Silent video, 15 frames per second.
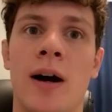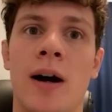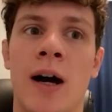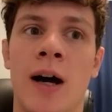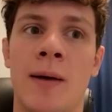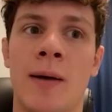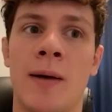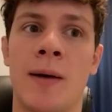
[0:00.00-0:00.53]

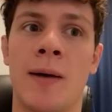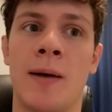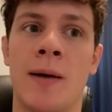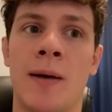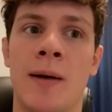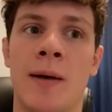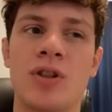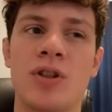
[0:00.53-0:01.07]
Um,
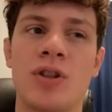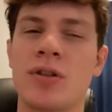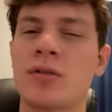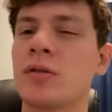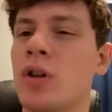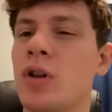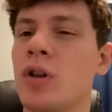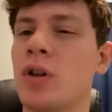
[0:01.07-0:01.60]

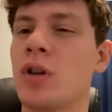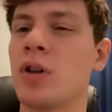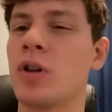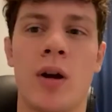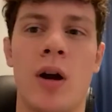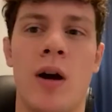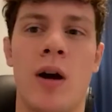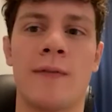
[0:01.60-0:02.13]
just looking a
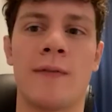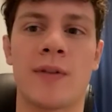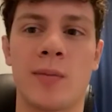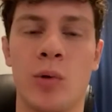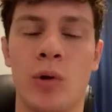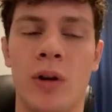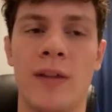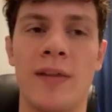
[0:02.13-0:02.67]
lot more
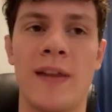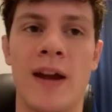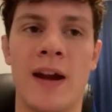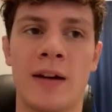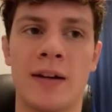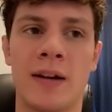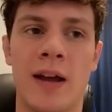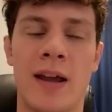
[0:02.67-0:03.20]
comfortable in
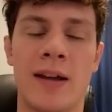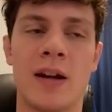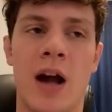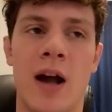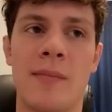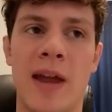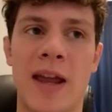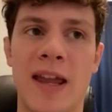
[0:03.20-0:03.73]
there and, and
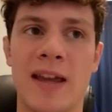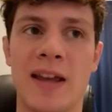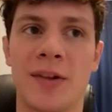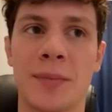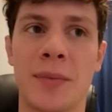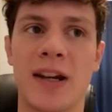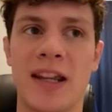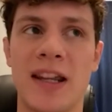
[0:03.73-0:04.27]
not making
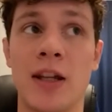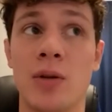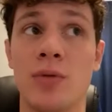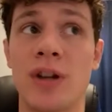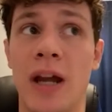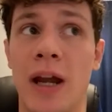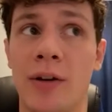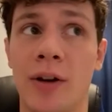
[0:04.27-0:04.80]
as many
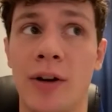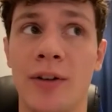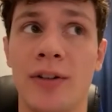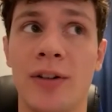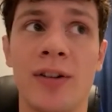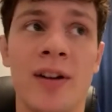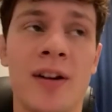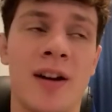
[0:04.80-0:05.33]
huge
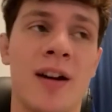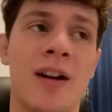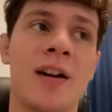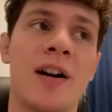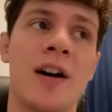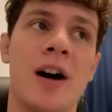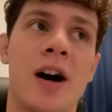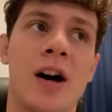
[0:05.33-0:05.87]
errors.
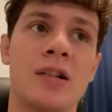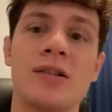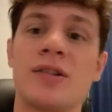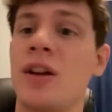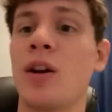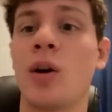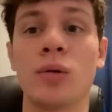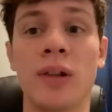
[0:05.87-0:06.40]
Uh,
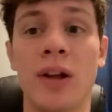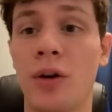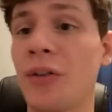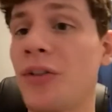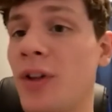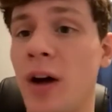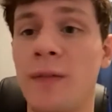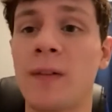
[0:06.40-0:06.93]
you know, little
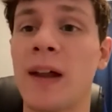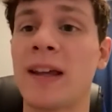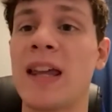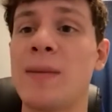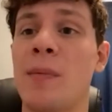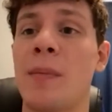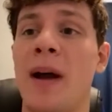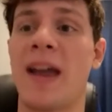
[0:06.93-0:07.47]
stuff like
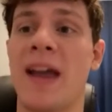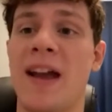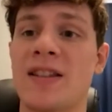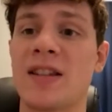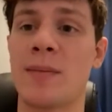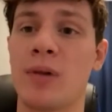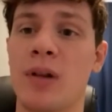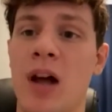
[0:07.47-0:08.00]
keeping my
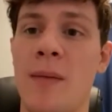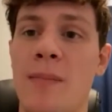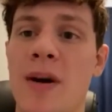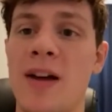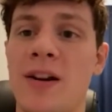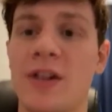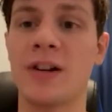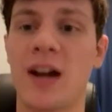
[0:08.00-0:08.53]
hands up a lot
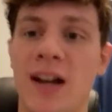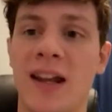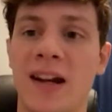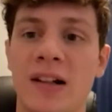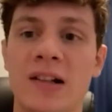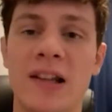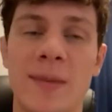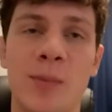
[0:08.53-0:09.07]
better, not getting
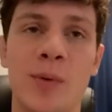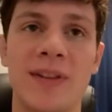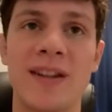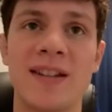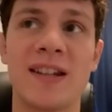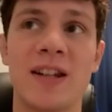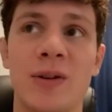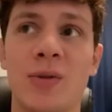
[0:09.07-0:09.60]
clipped with
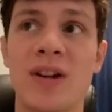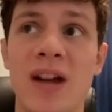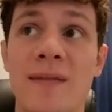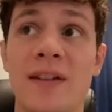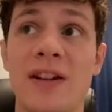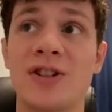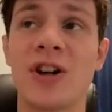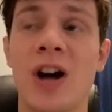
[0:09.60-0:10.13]
these huge,
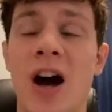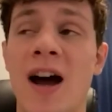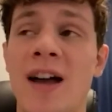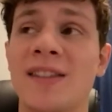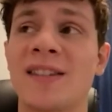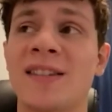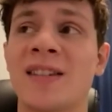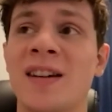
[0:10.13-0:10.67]
heavy
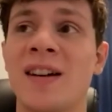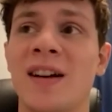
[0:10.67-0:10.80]
shots.